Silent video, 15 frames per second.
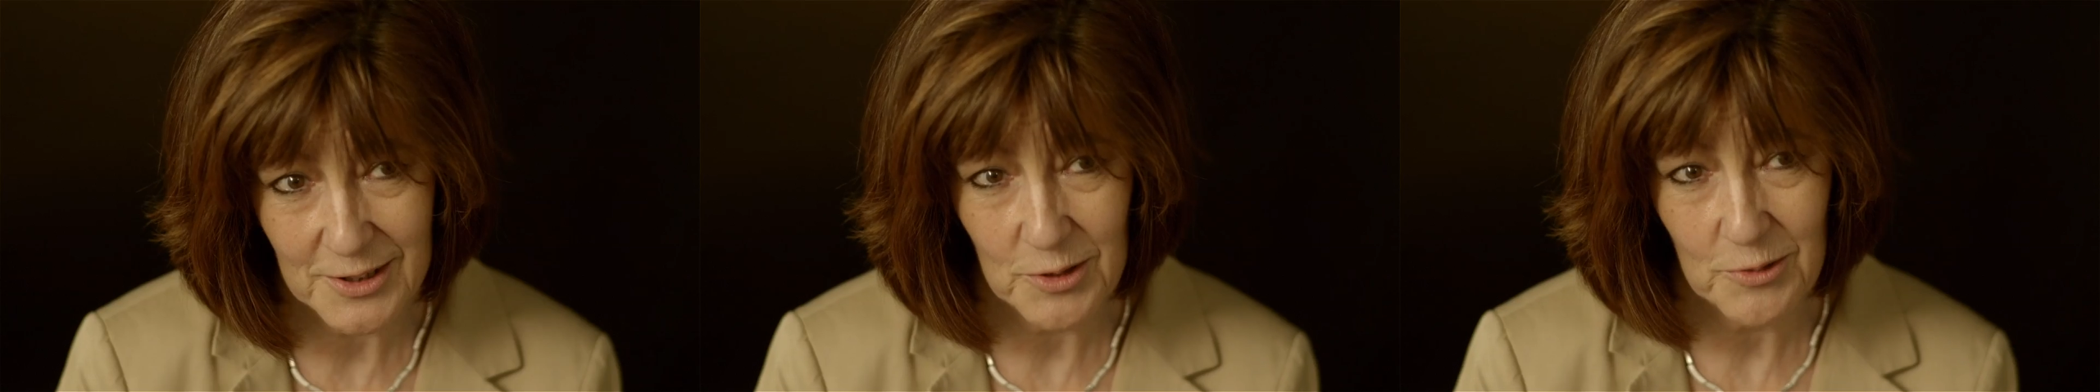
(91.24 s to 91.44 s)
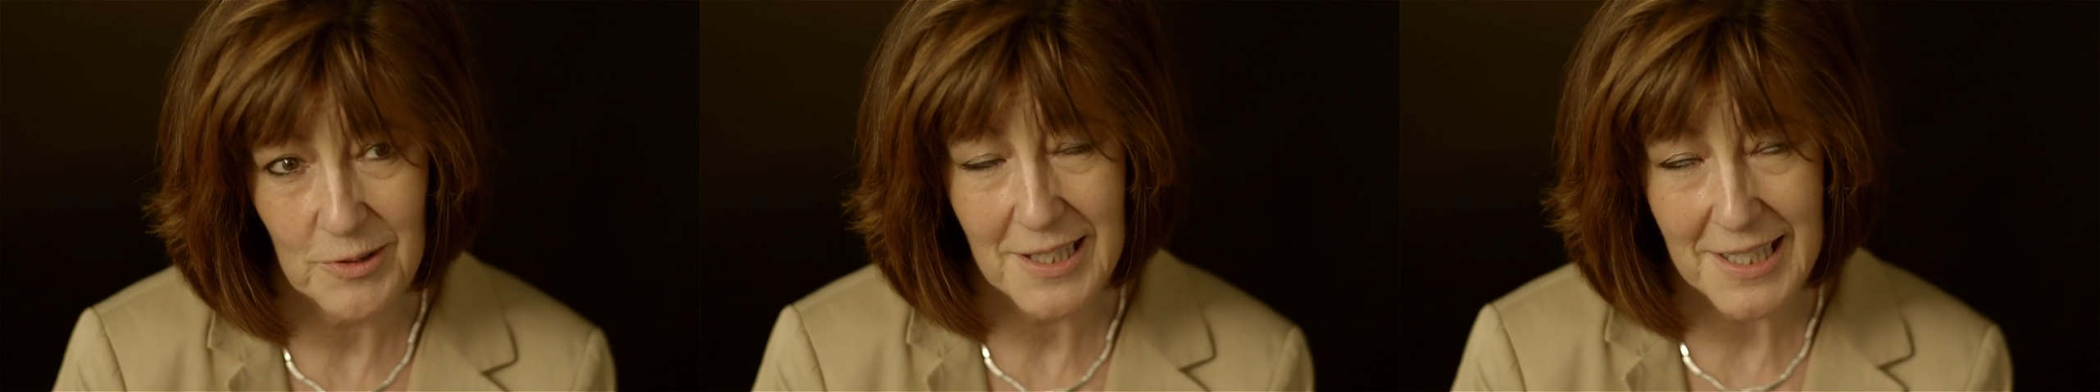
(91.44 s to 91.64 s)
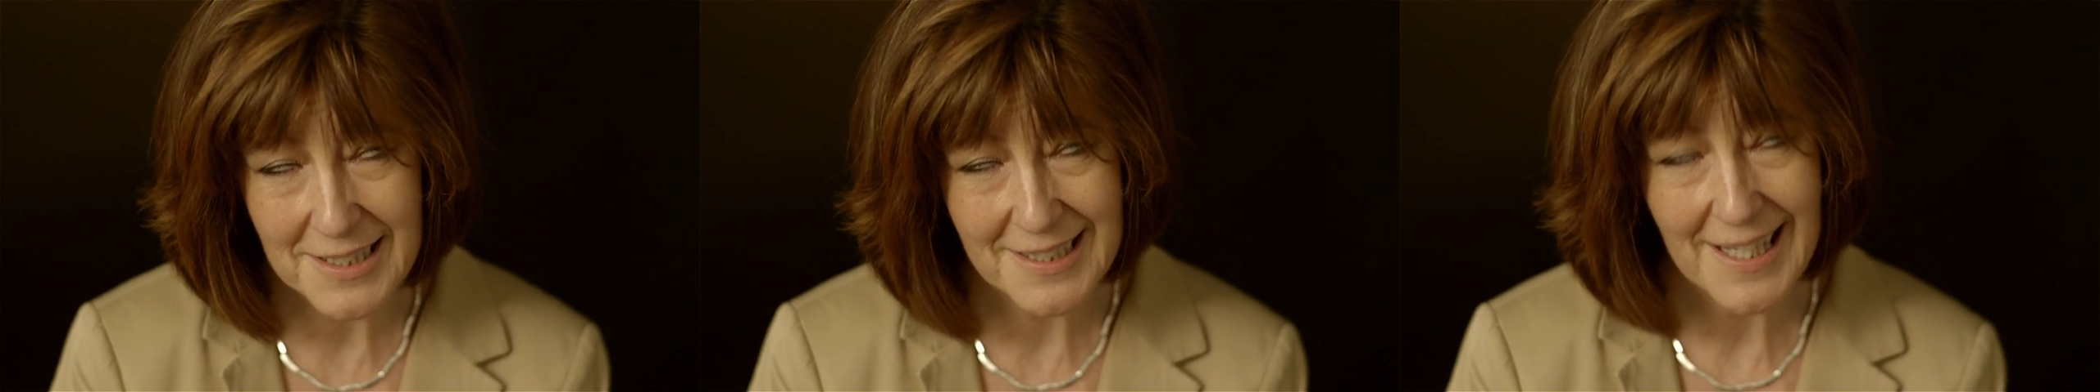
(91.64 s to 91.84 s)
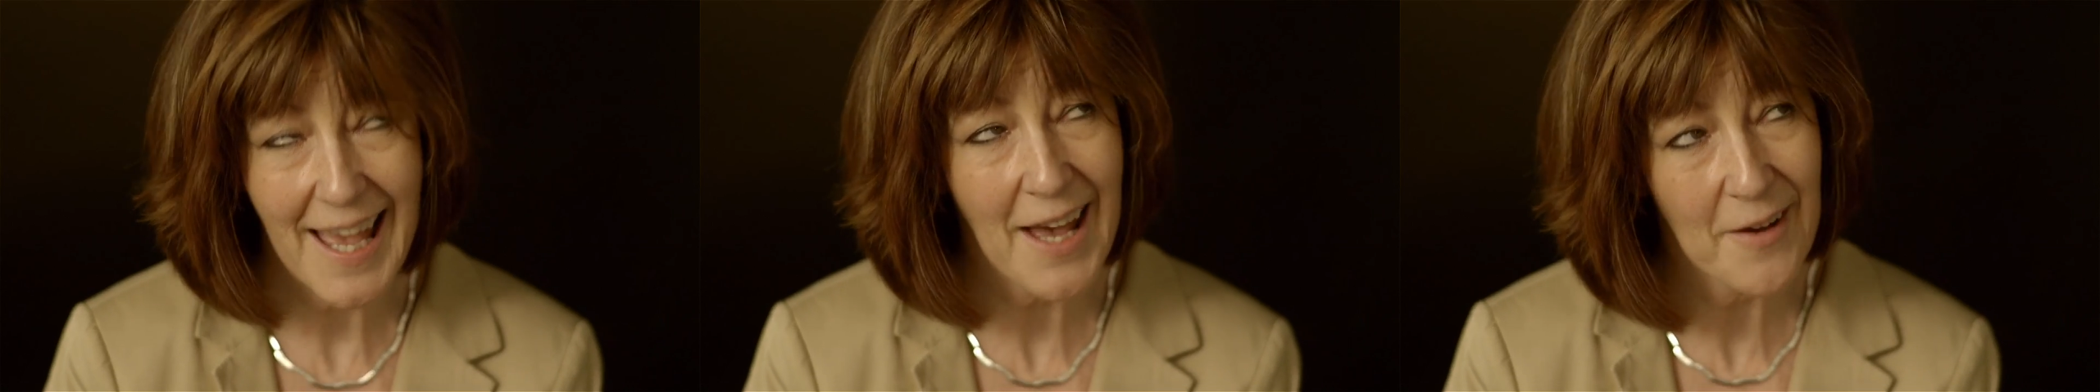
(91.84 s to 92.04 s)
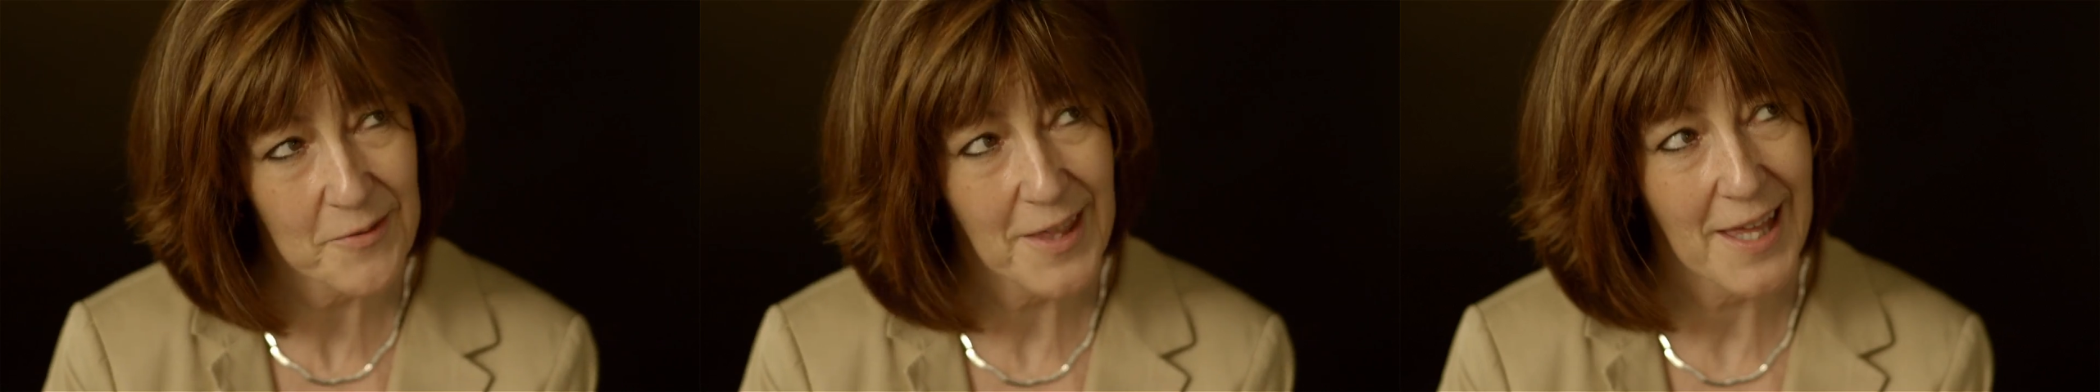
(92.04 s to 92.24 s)
You need to
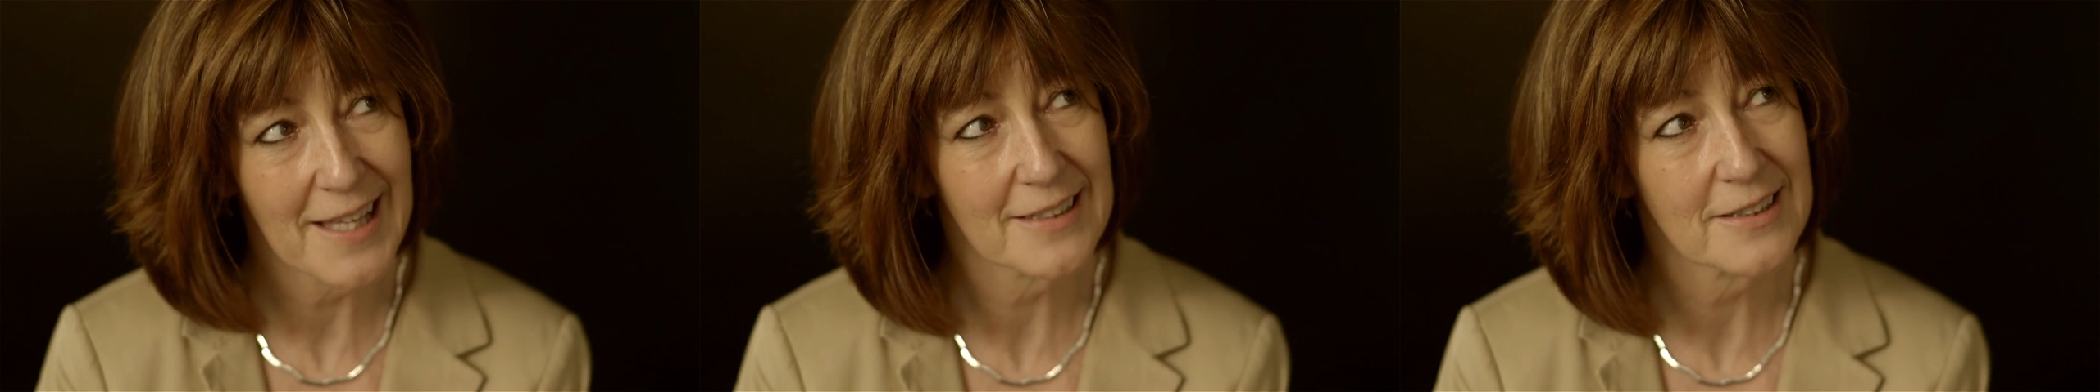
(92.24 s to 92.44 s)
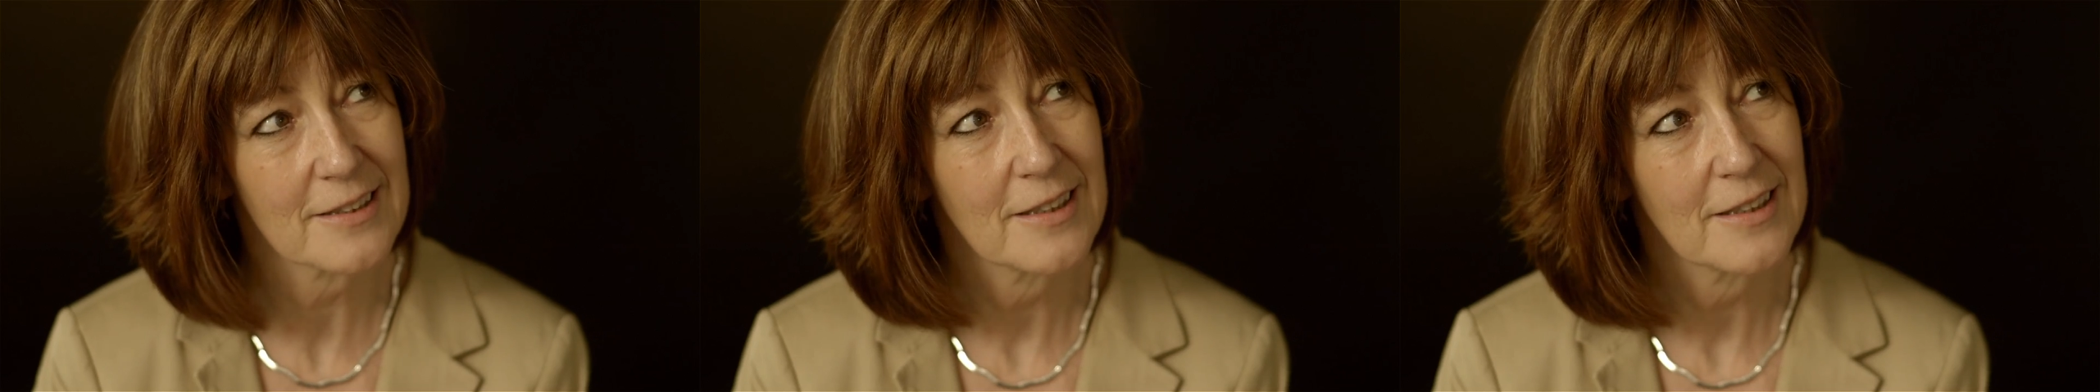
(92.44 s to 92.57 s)
have that